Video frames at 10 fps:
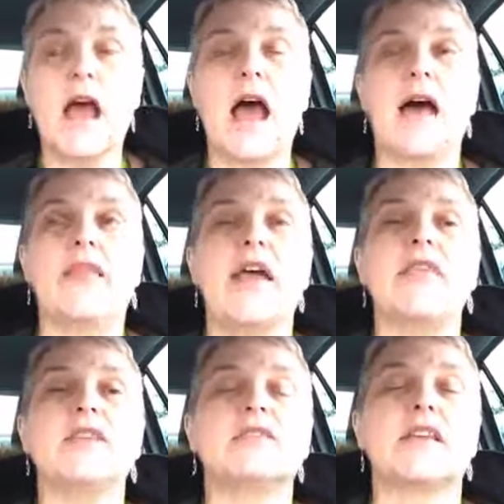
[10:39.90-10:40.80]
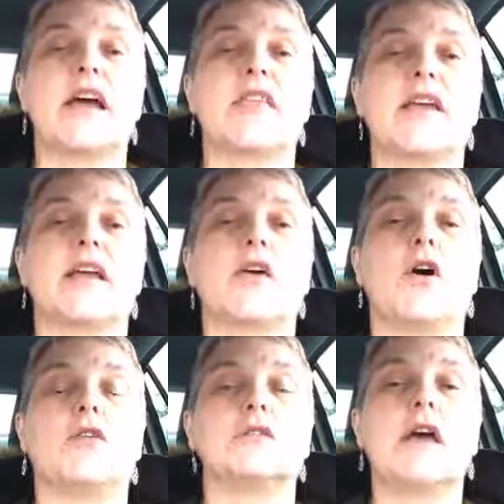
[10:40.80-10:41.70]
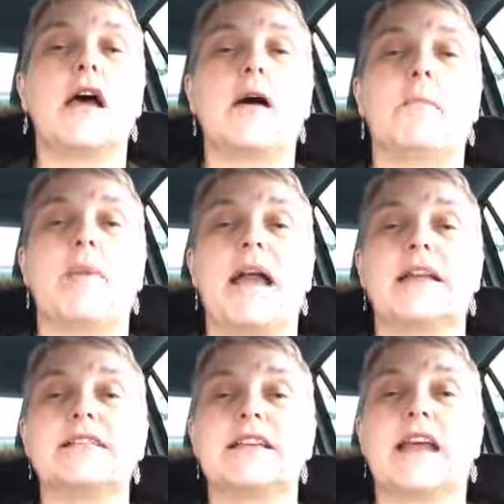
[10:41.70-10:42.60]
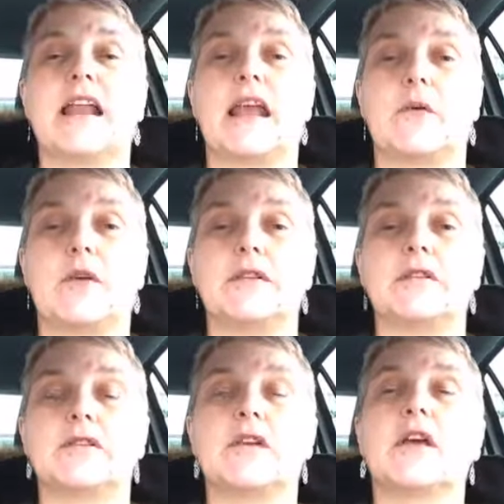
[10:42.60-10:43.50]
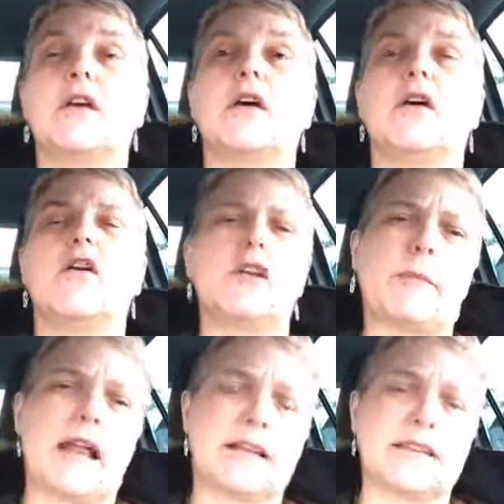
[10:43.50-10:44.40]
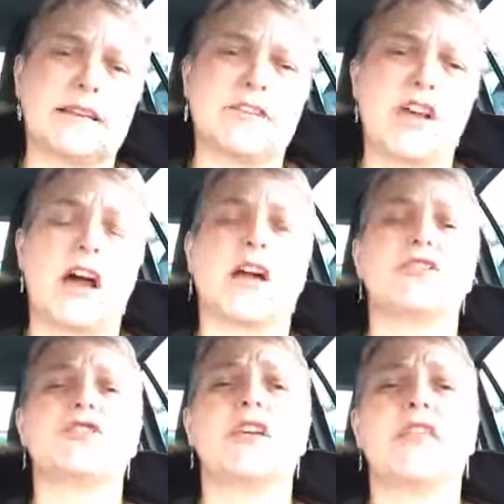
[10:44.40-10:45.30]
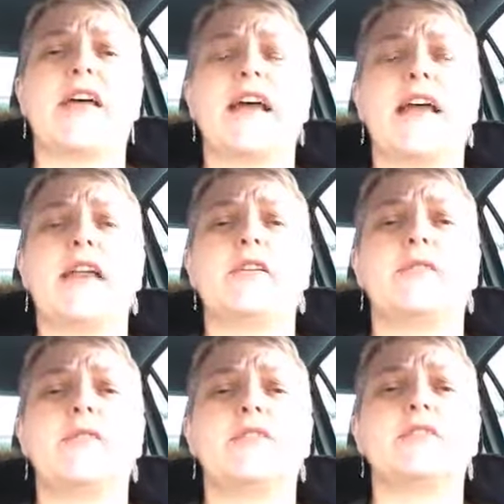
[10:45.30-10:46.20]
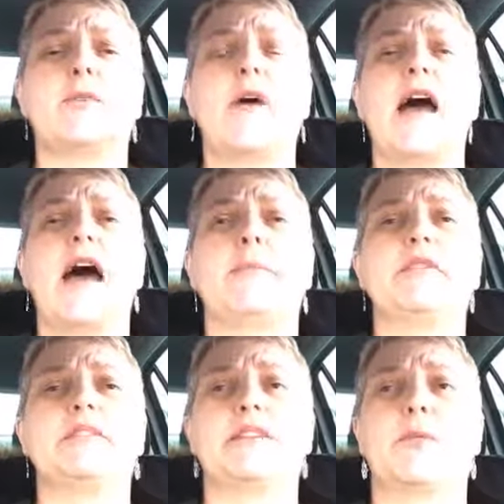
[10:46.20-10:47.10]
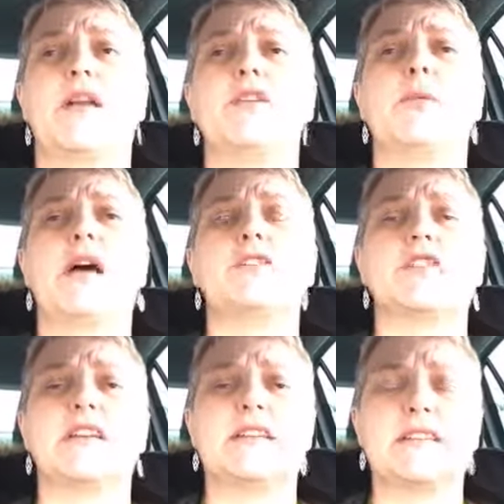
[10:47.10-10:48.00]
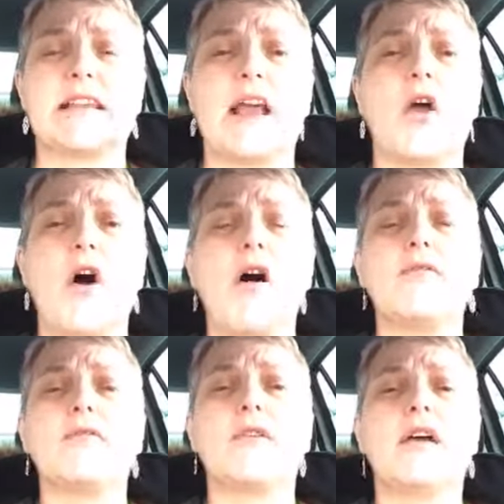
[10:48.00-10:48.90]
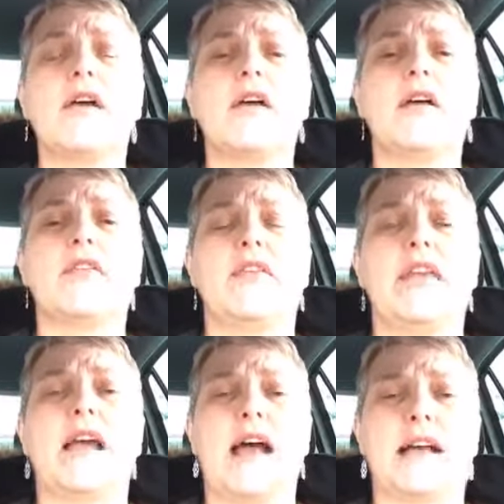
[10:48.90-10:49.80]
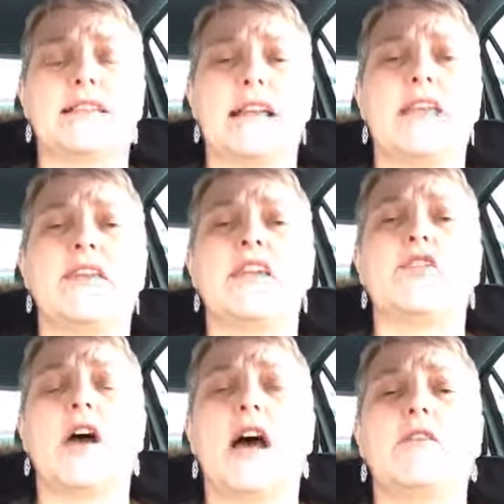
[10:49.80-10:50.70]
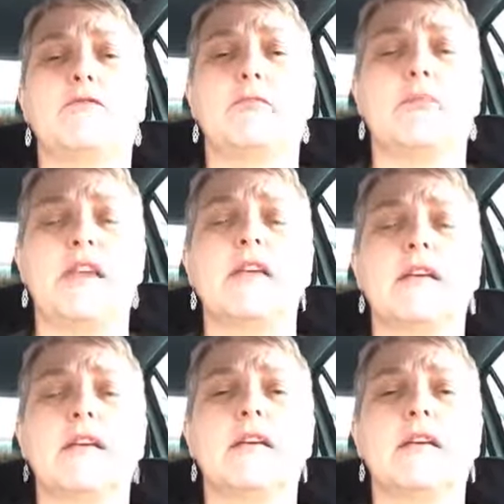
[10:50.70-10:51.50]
And then there's a thing called balancing allowance, or a balancing charge. That kind of, so what happens is when you actually sell off the asset that you have been